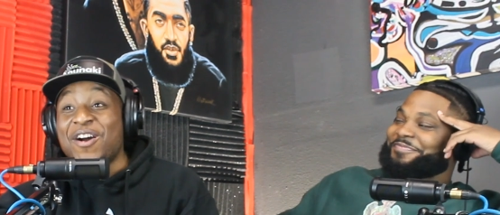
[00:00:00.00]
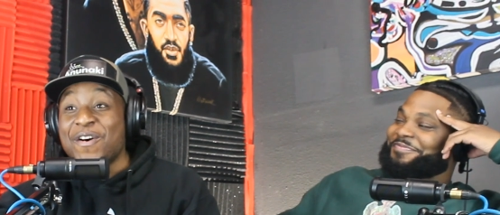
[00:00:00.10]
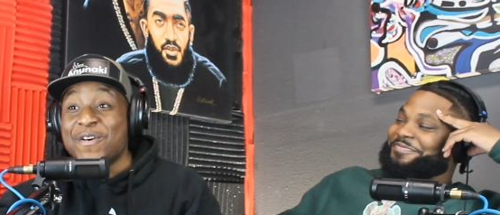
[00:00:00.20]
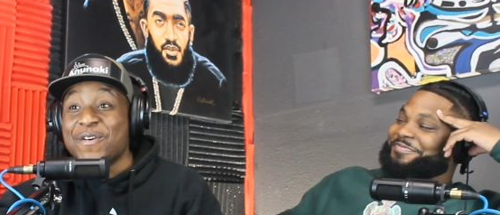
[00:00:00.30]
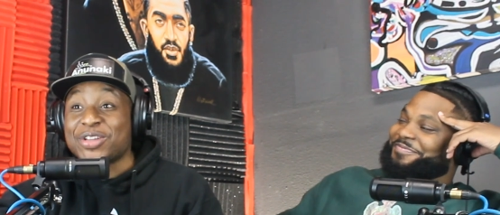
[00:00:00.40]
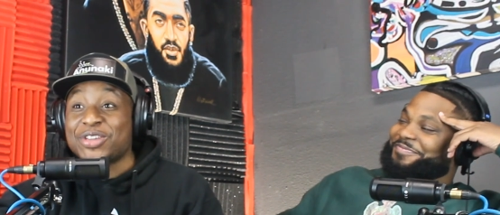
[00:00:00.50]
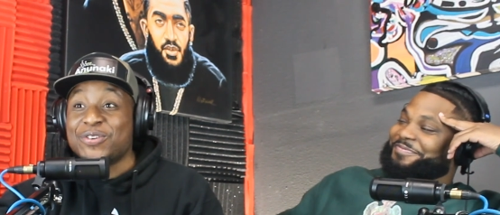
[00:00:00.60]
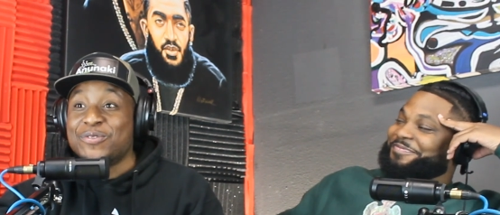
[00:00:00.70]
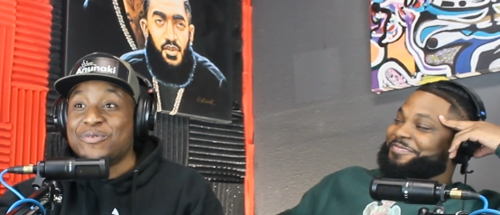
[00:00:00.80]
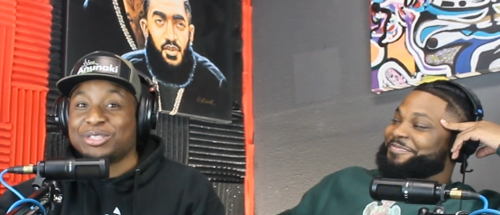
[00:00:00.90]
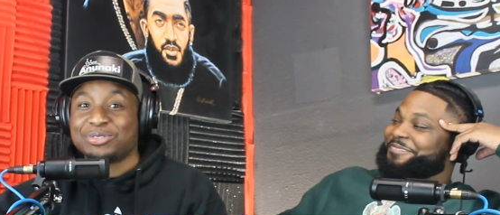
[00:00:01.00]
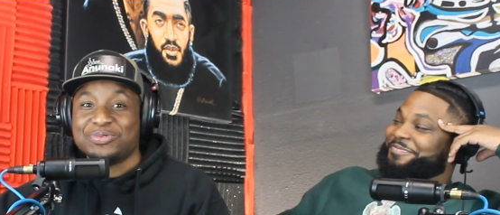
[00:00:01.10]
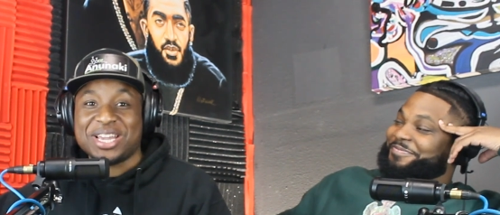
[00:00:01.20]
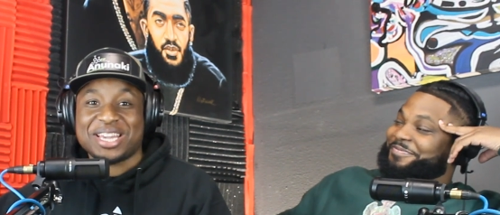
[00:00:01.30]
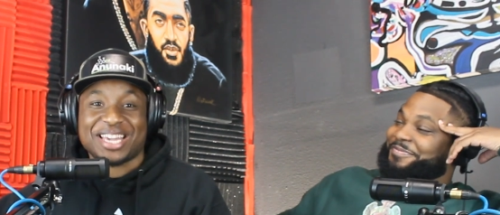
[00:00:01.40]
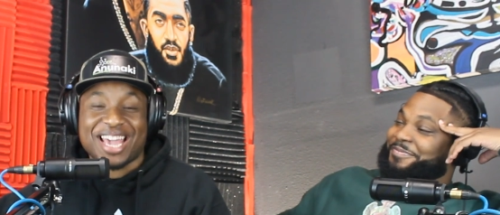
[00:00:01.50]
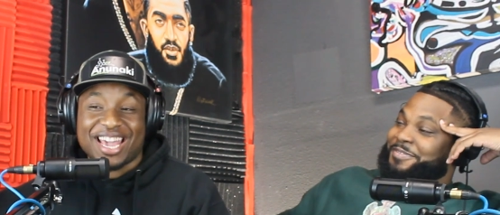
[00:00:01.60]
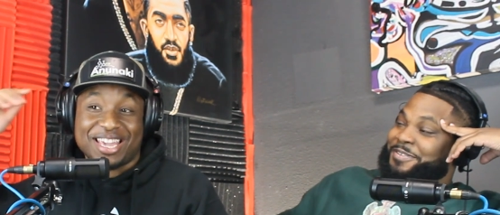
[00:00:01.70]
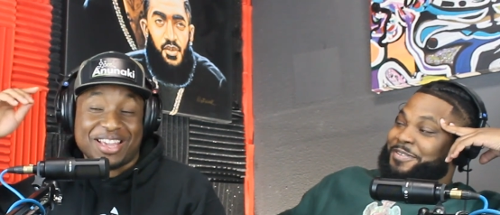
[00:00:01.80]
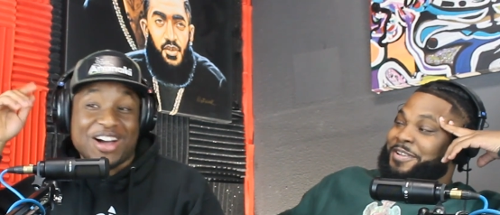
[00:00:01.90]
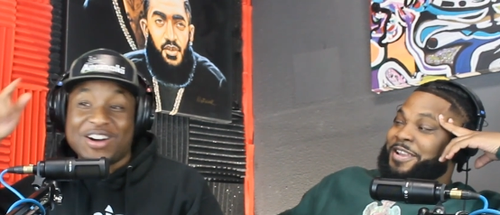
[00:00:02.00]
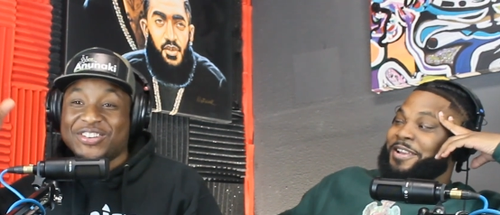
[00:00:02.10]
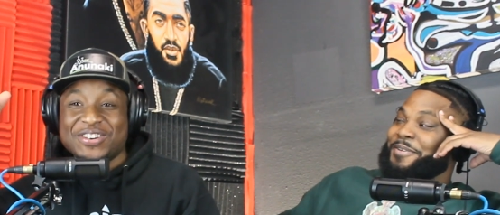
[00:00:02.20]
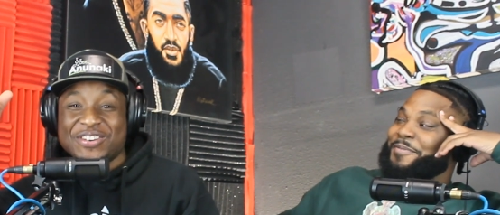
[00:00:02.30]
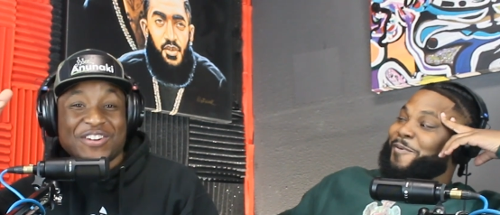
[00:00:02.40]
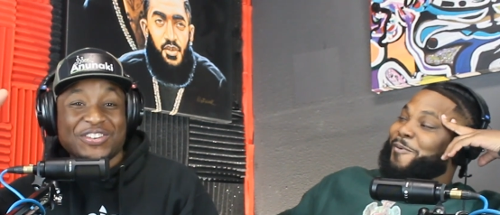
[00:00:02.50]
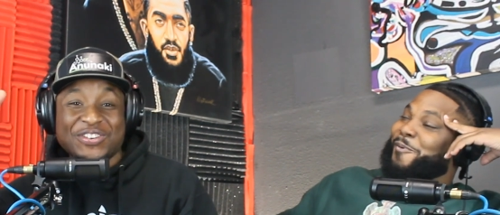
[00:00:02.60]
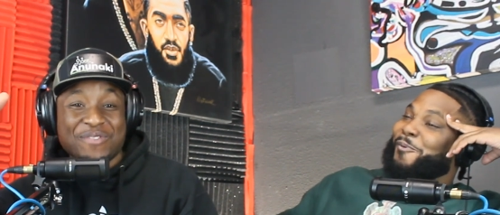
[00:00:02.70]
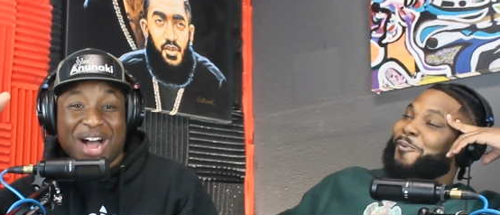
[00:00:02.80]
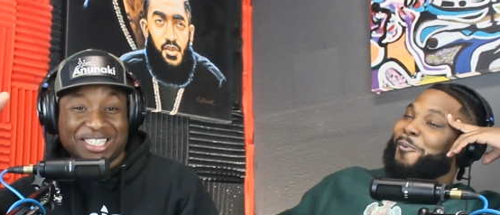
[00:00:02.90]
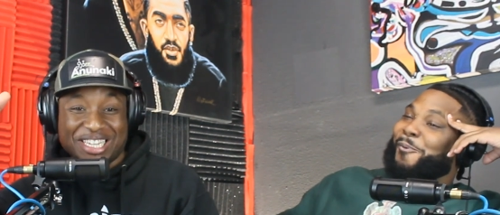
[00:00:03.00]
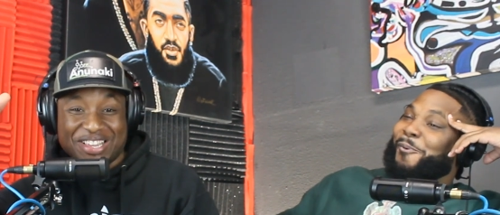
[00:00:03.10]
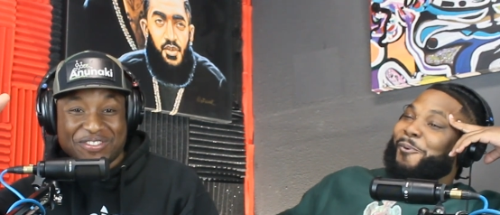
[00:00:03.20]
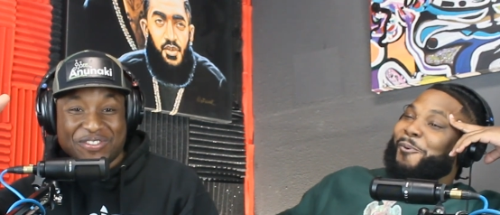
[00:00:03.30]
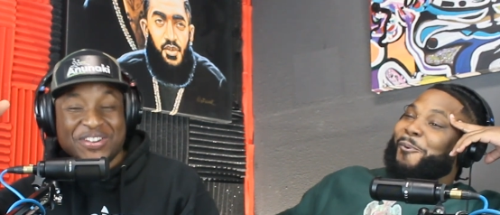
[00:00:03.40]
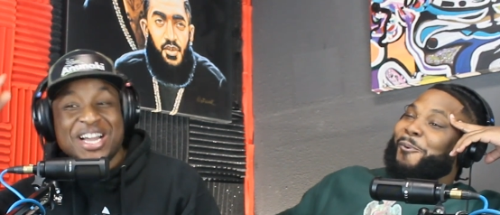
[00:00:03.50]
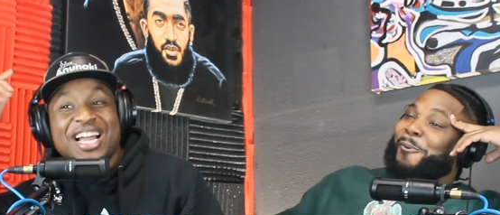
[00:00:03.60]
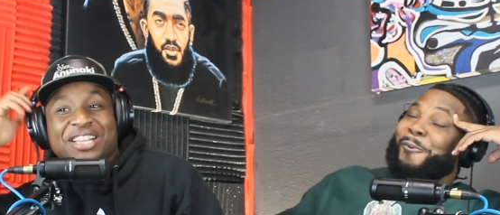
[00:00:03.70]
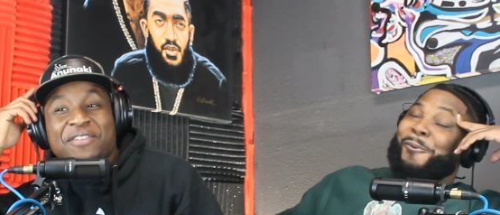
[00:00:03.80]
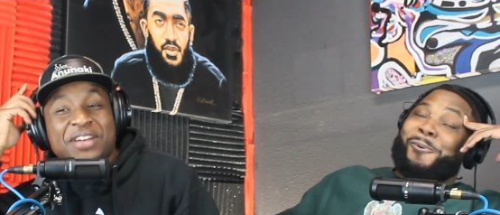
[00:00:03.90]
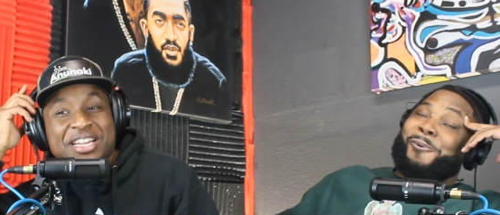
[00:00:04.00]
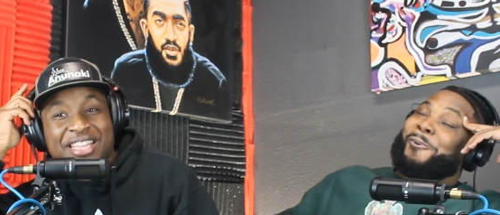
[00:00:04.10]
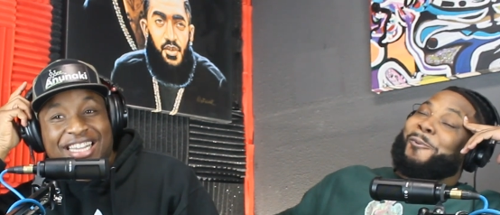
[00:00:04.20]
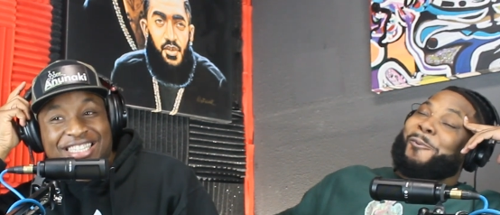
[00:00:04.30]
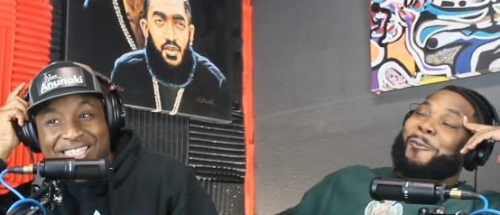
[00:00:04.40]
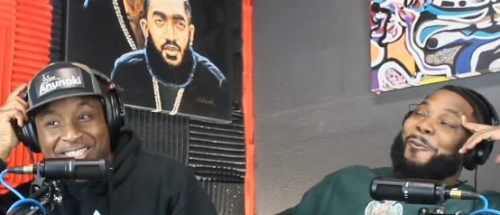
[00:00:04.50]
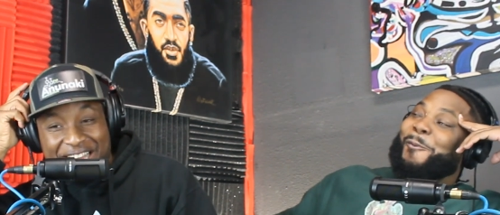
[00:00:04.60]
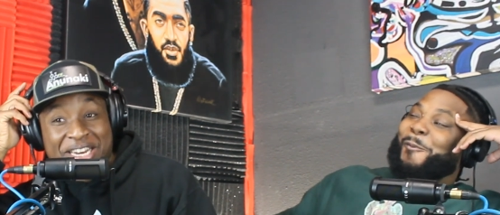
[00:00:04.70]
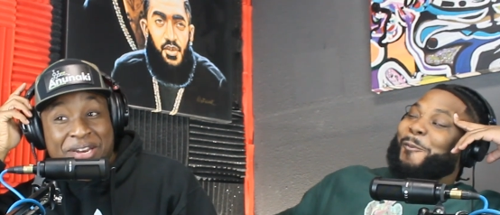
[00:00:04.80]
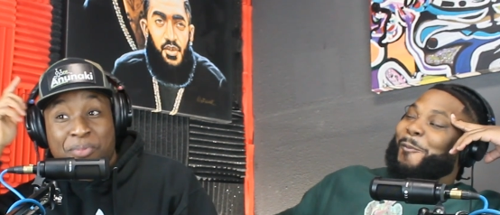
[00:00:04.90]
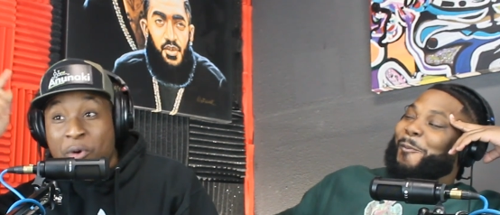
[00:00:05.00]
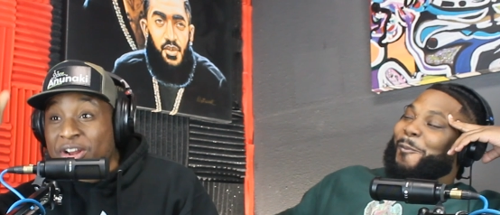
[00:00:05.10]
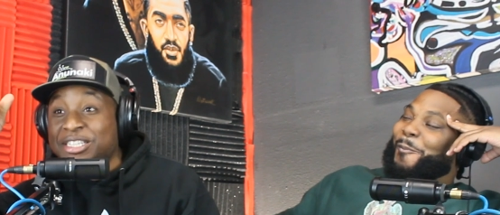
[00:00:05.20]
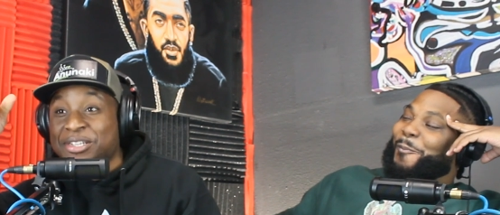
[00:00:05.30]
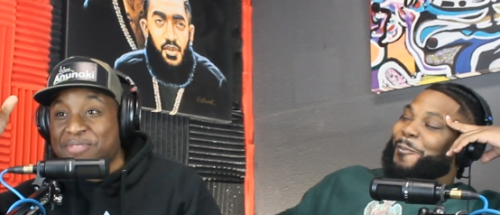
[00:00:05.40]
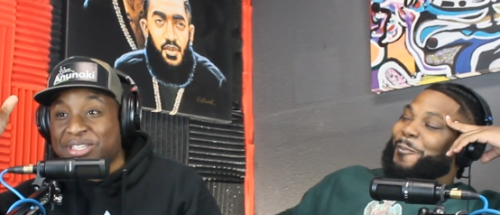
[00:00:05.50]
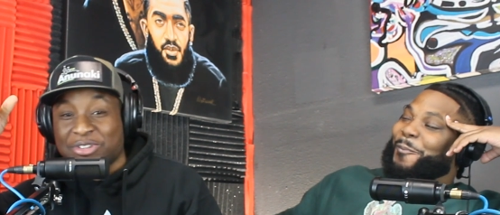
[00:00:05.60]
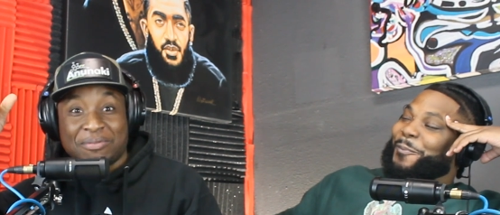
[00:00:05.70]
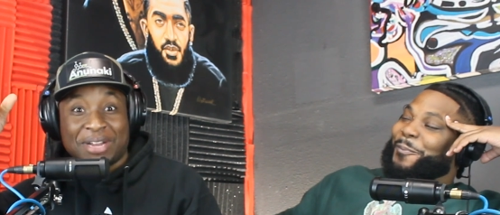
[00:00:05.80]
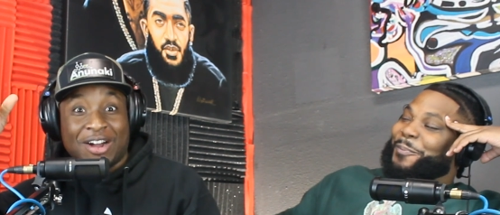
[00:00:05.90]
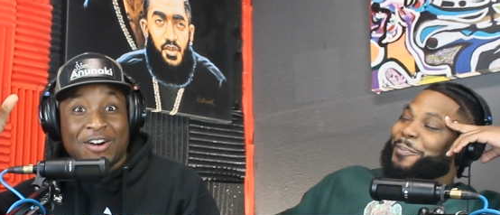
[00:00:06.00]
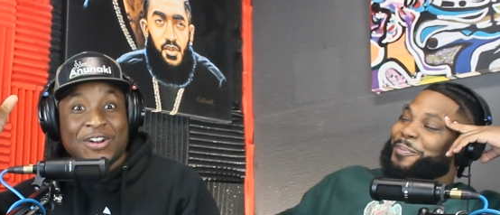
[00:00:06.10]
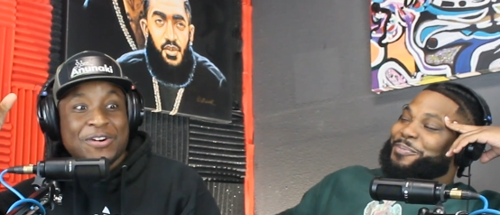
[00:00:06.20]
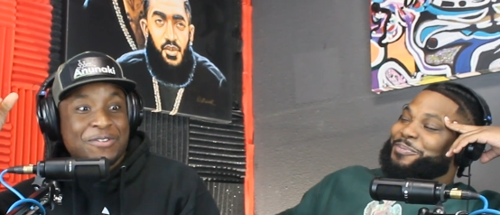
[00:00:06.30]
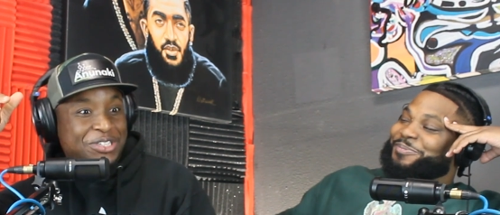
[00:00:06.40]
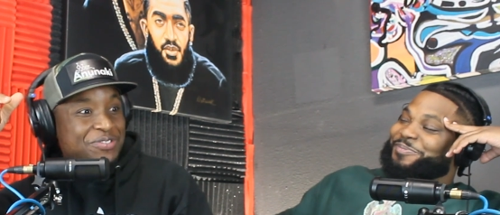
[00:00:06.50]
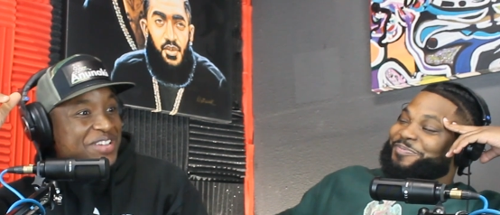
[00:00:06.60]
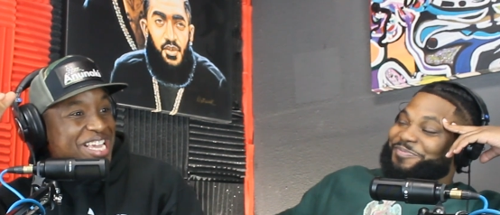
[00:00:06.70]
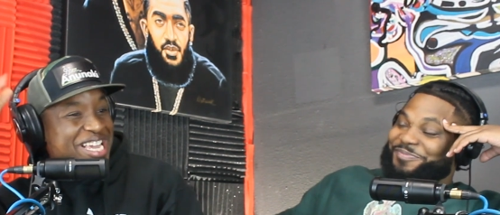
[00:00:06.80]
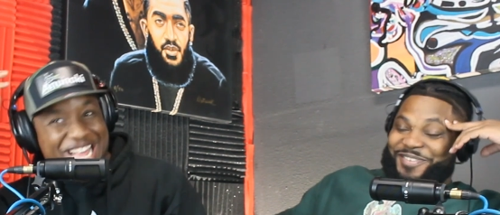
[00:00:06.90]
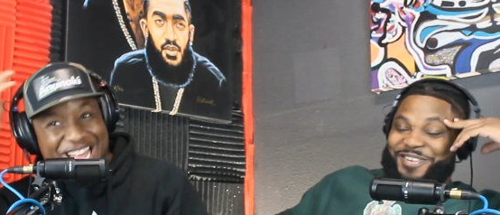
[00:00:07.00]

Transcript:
Speaker 1: who you was weak? Hey, I don't know. I don't know who watching you. The funny thing is, he said it and pointed to me, so I'm like, oh no, what you mean?"